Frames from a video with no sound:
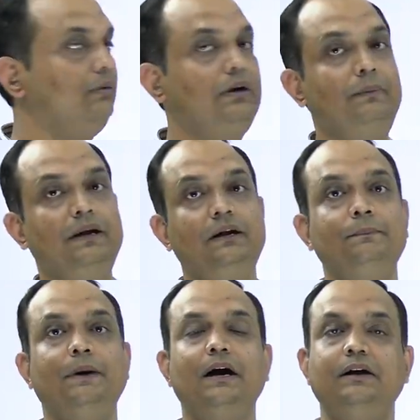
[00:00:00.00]
remaining
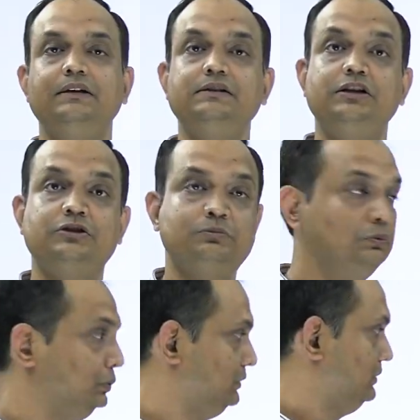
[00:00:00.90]
part is
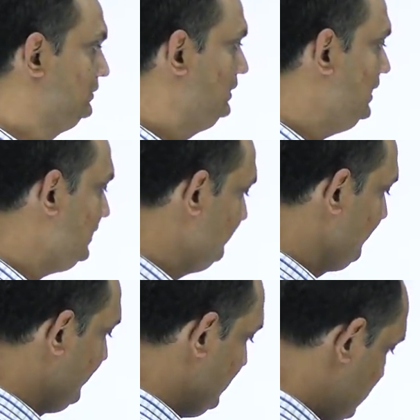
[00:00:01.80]
smooth. Clear?
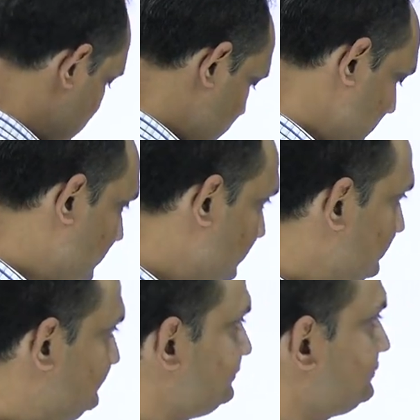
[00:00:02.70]

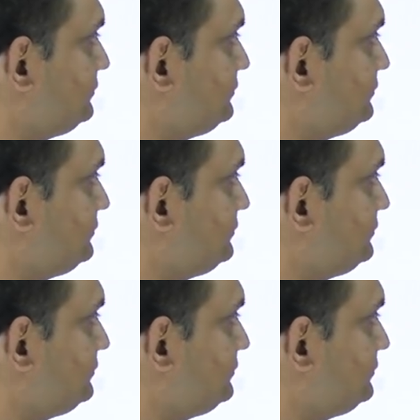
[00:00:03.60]
Now